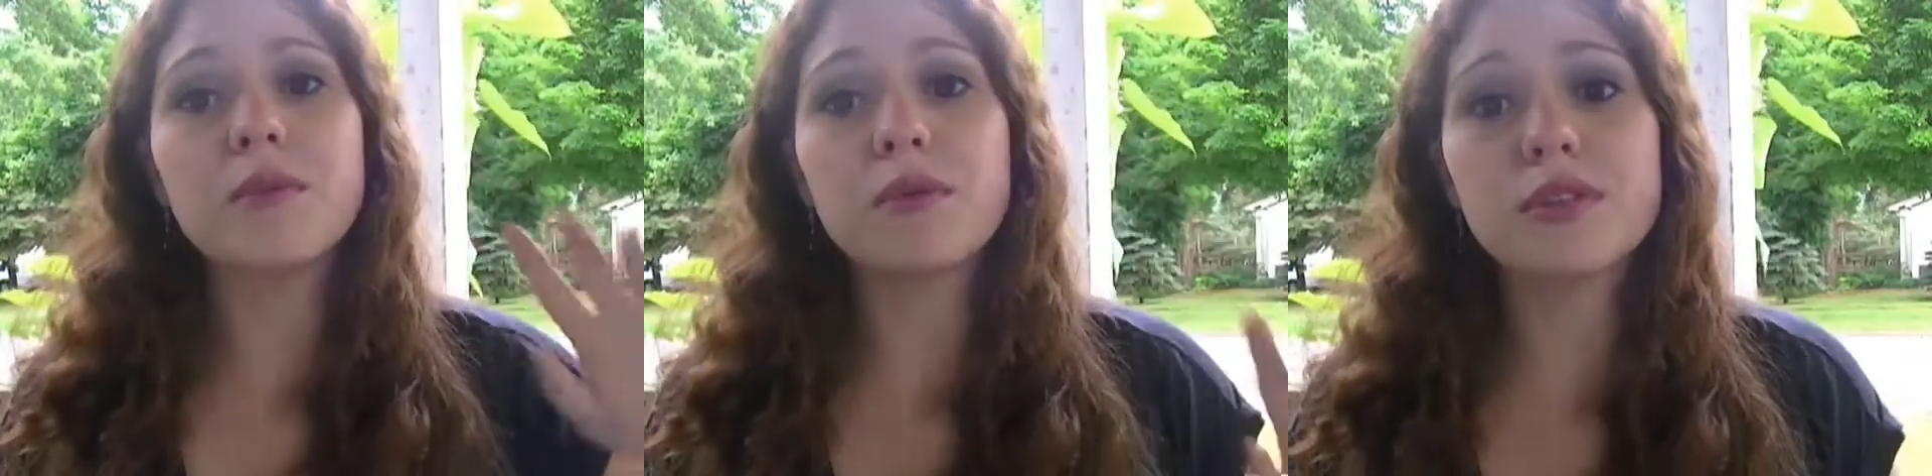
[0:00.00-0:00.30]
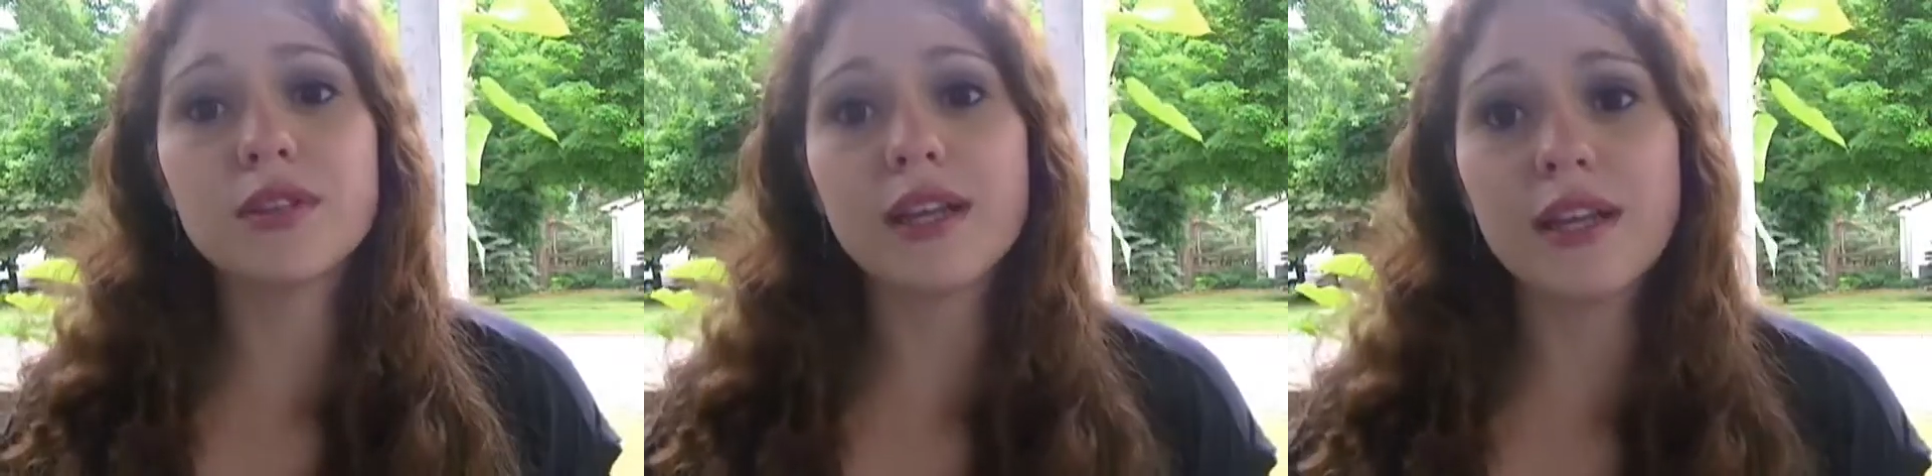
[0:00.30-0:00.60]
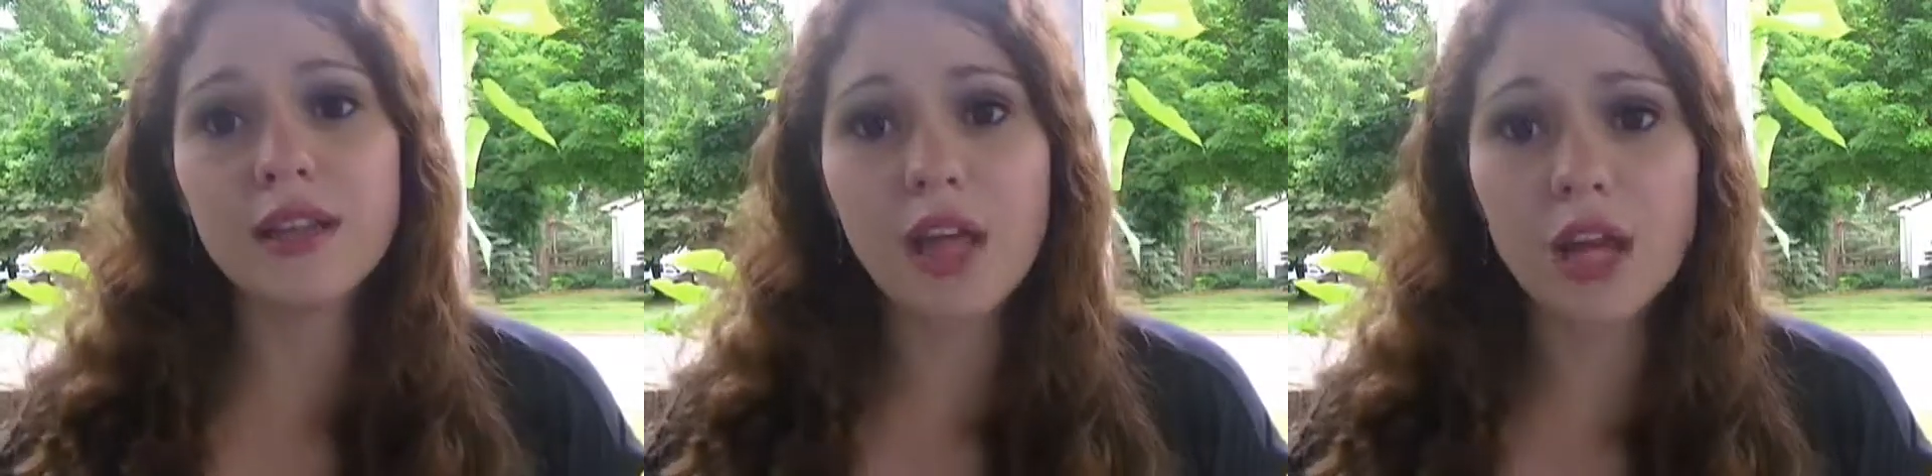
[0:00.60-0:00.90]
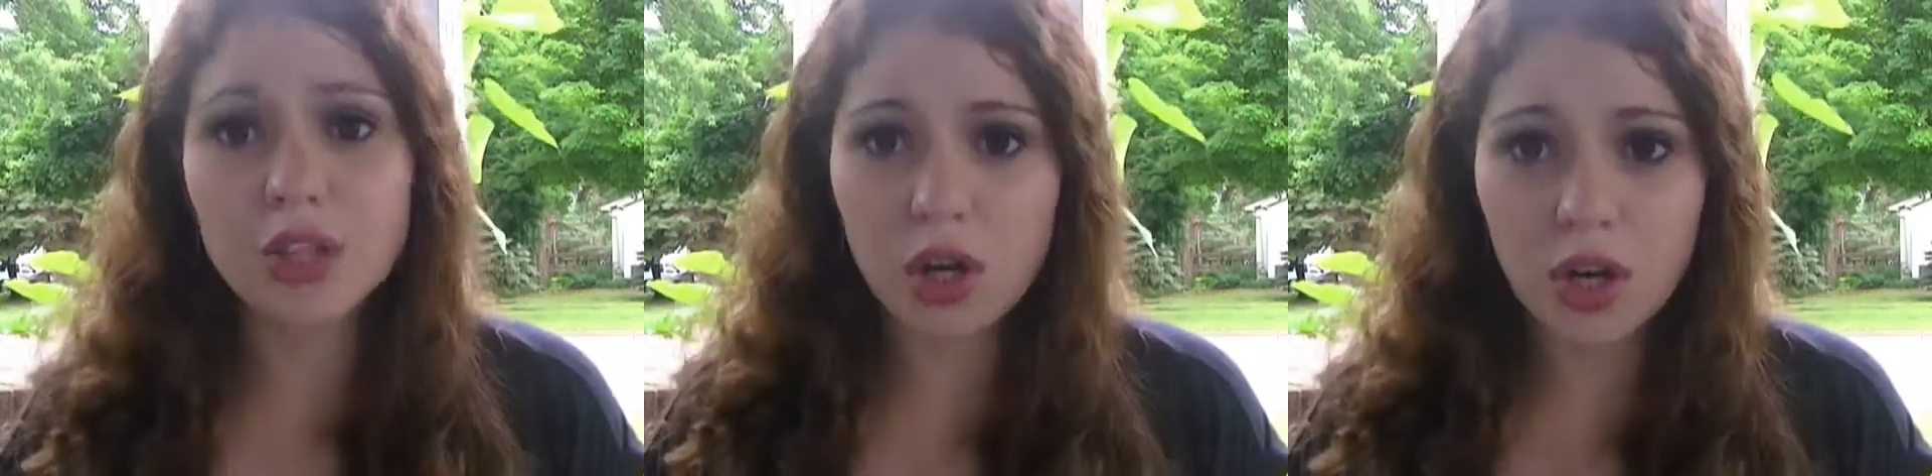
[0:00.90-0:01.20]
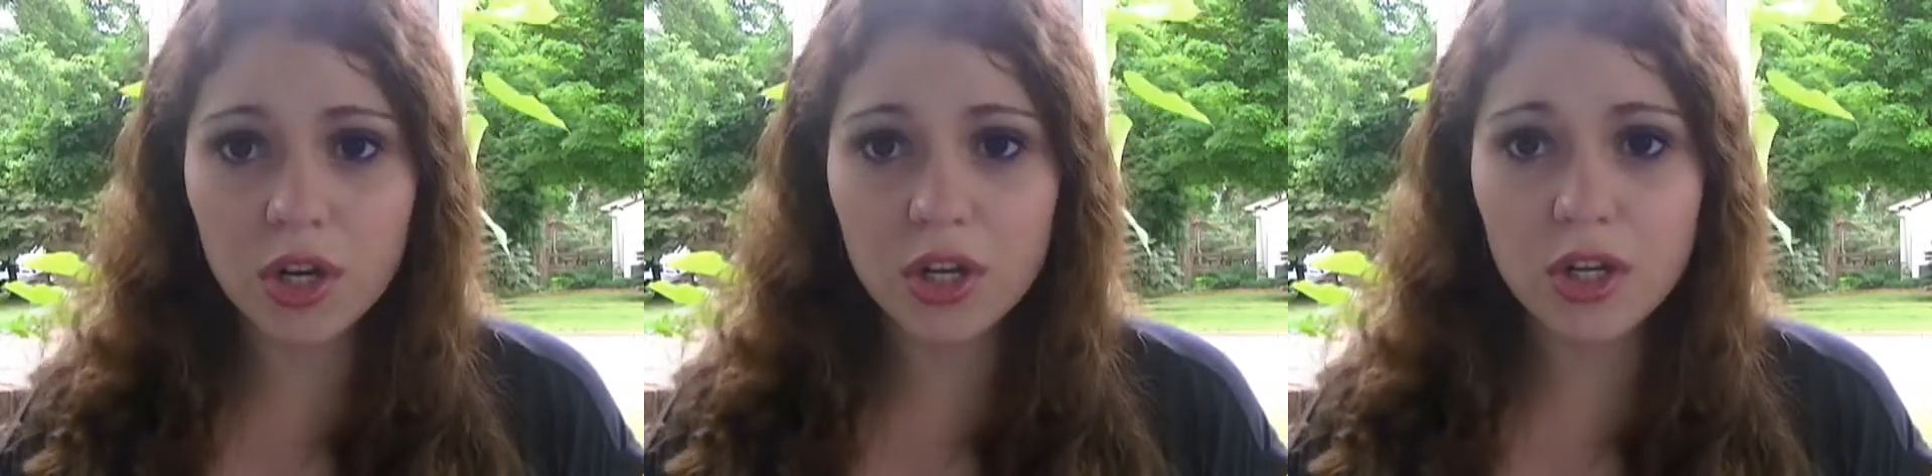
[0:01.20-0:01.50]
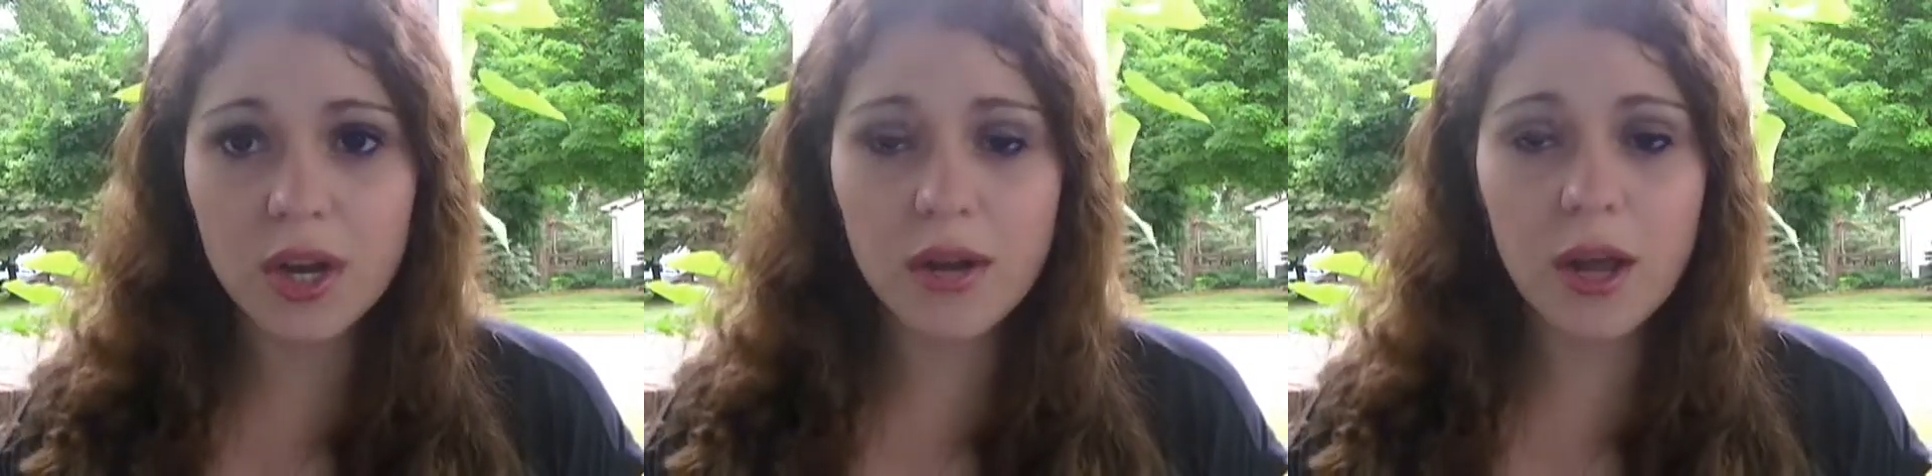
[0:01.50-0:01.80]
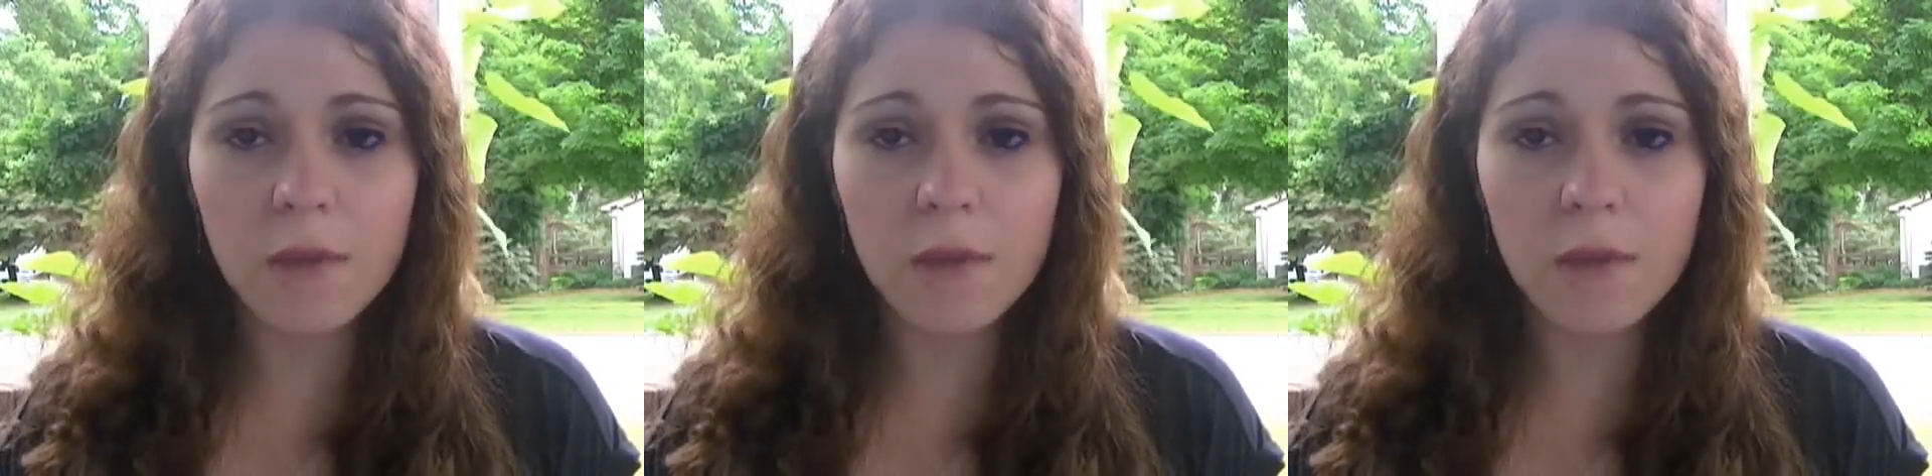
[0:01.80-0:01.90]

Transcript: nipples are getting a lot darker.